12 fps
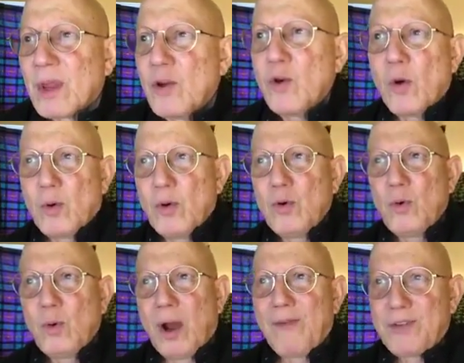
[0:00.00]

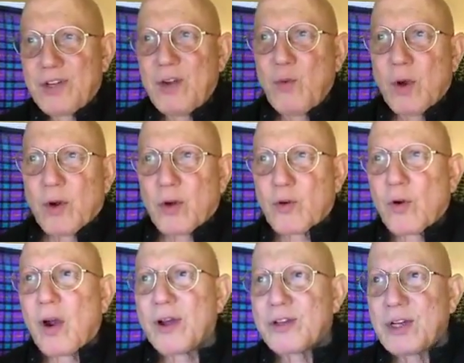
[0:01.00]
who I've seen wear a cross.